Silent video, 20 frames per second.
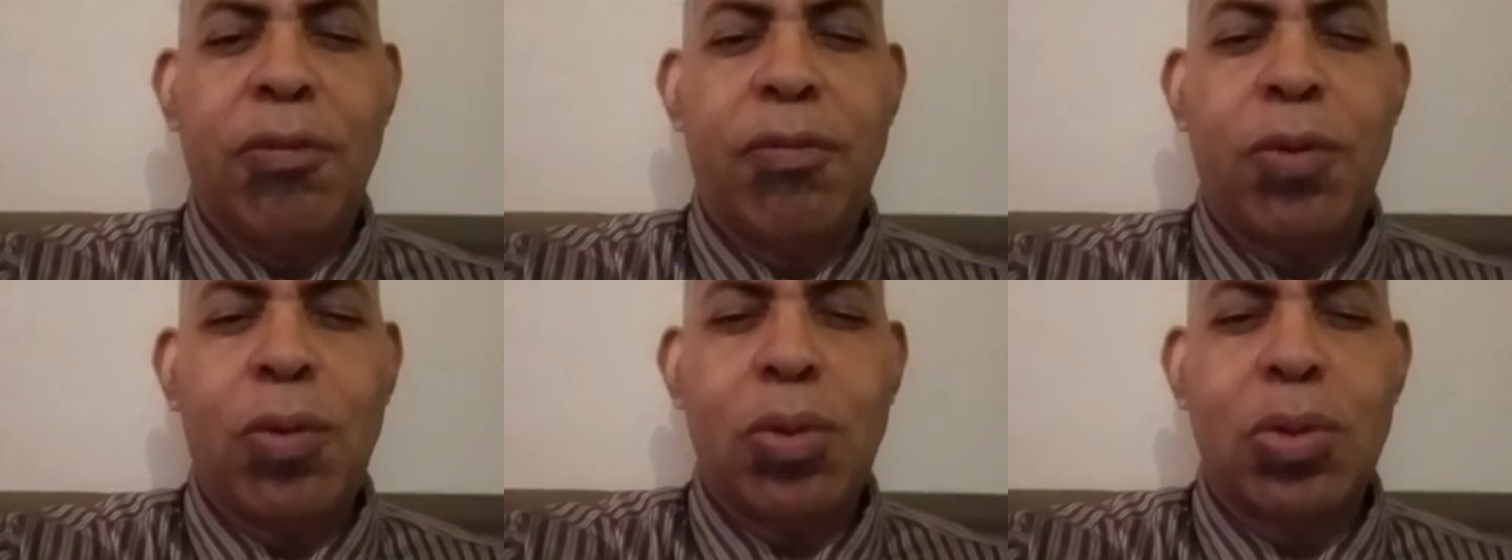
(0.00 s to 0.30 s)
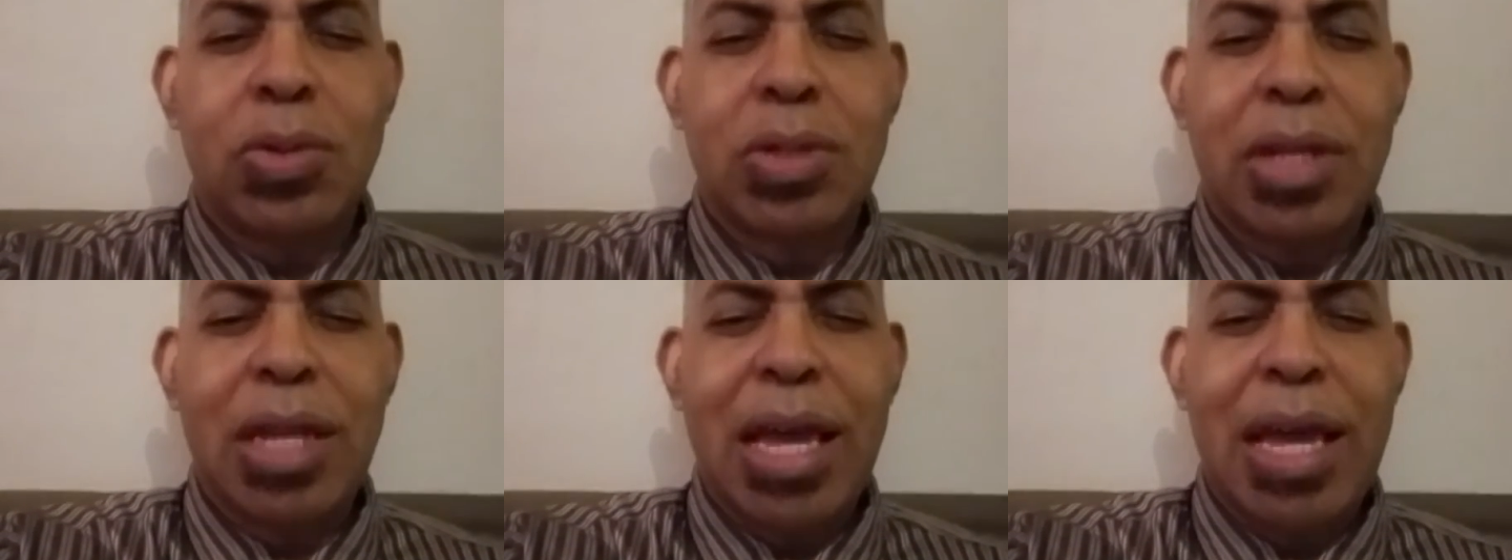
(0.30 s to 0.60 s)
photo
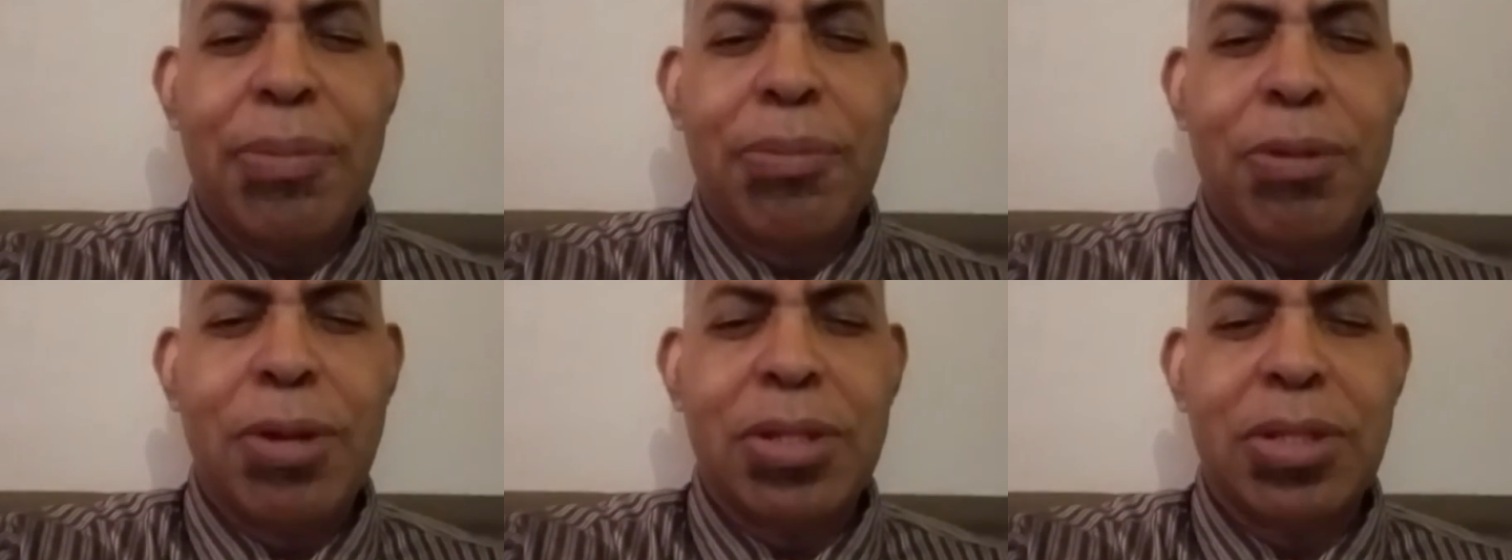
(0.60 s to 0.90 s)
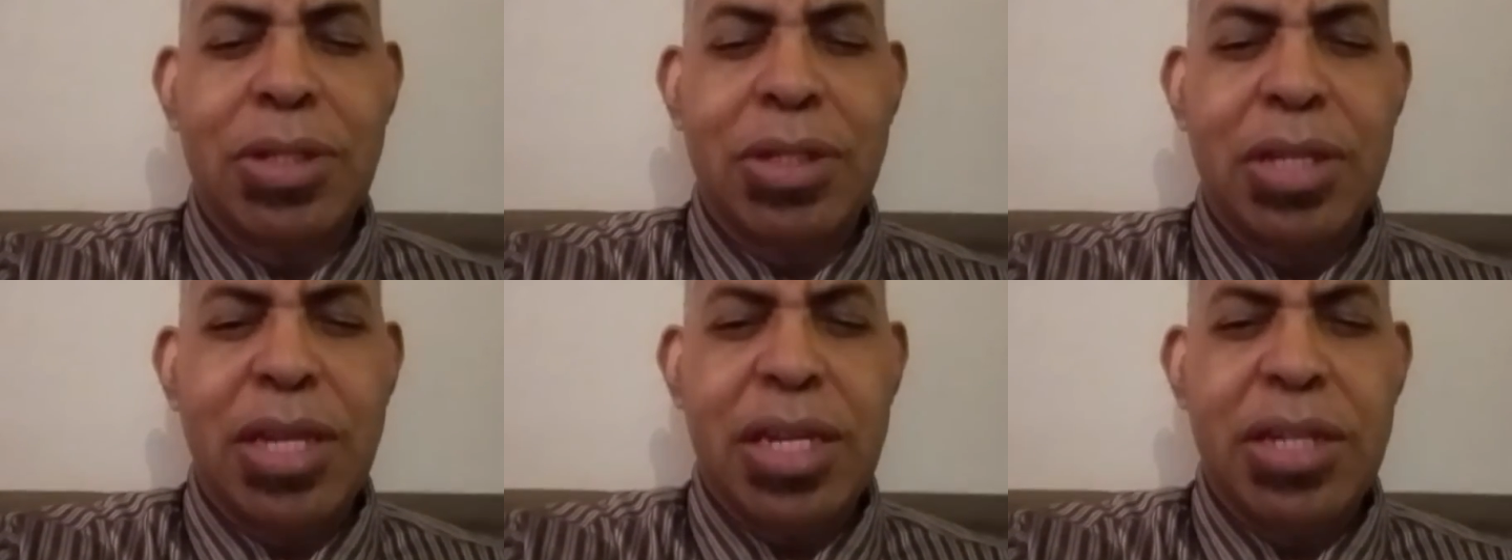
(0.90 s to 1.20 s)
slide
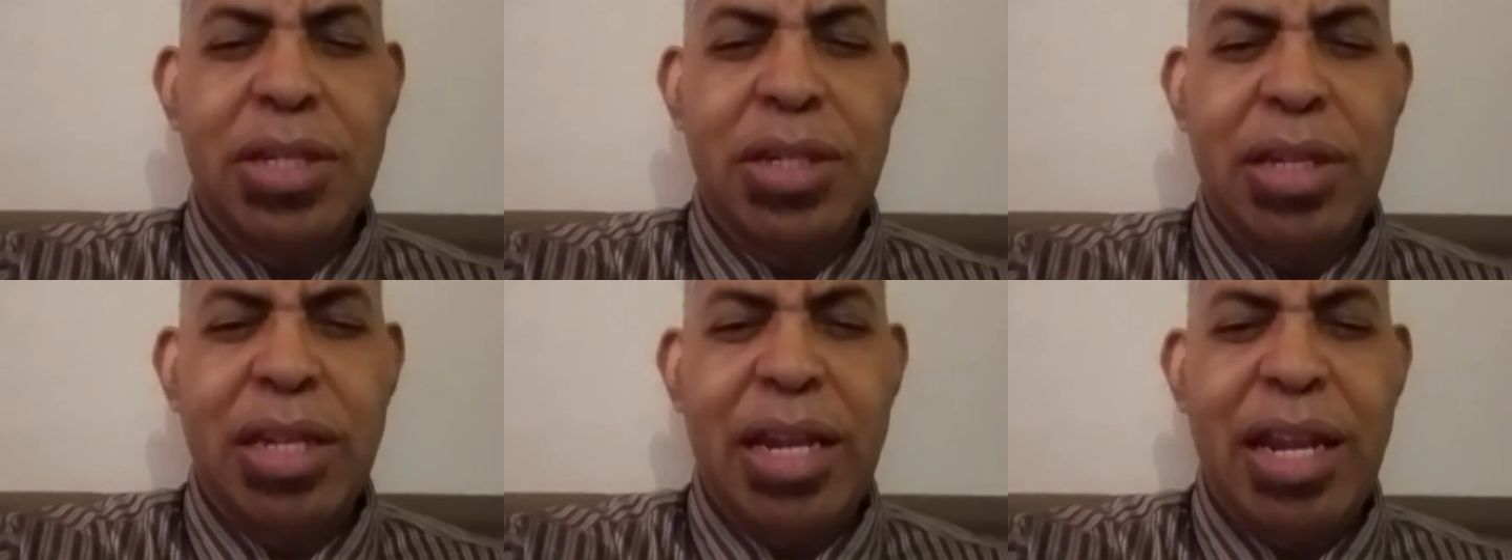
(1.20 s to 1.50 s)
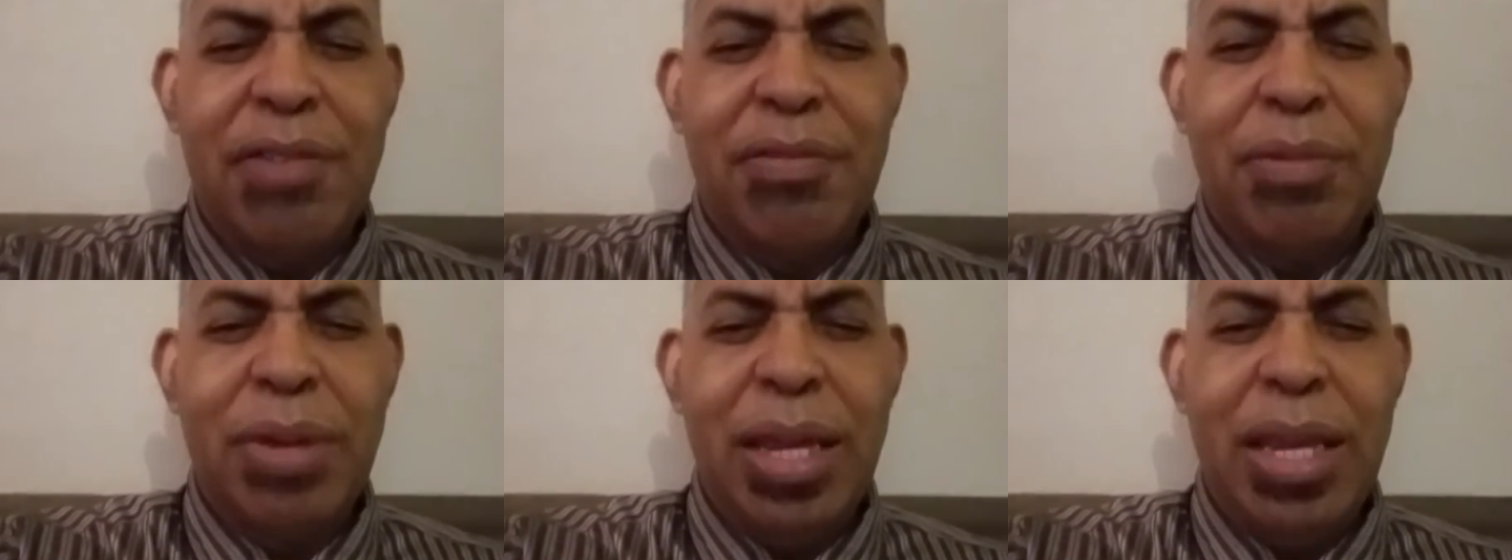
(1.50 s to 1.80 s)
presentation that
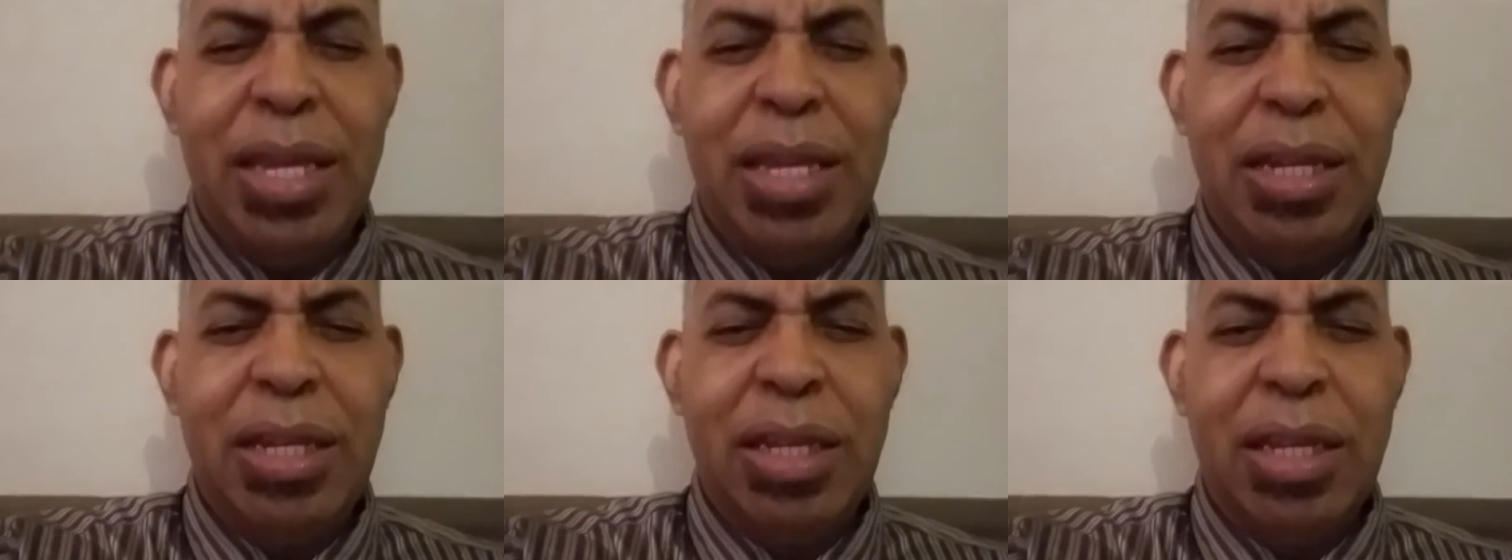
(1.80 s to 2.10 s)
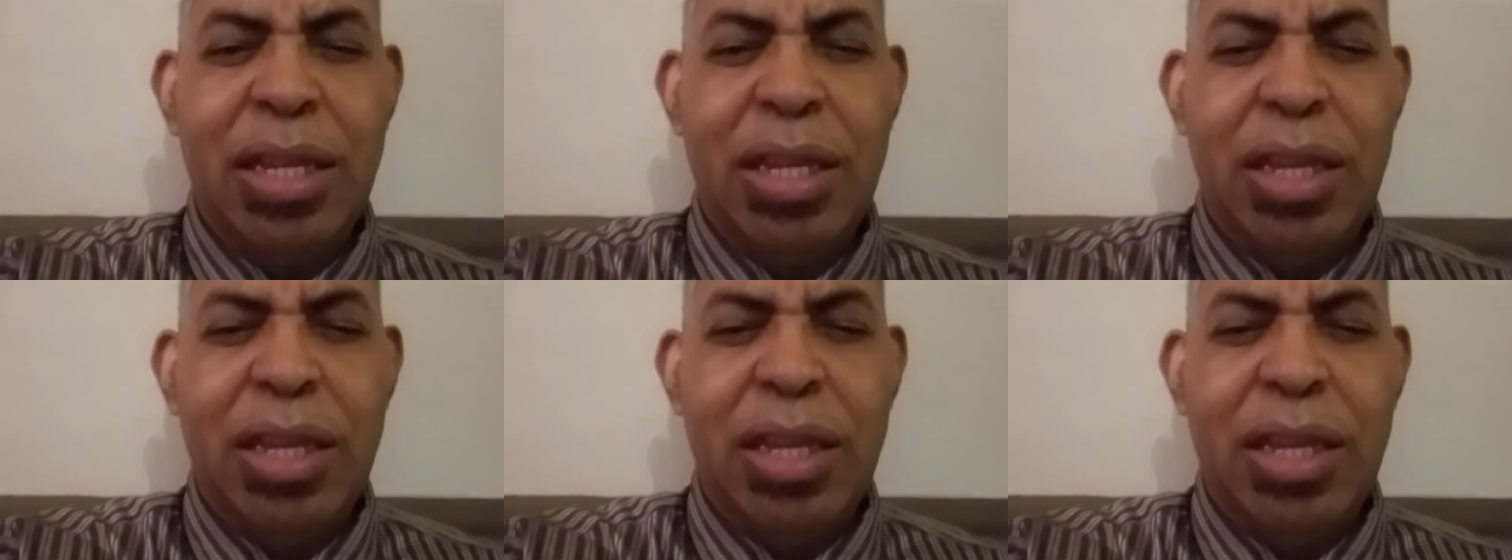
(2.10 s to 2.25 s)
I've made,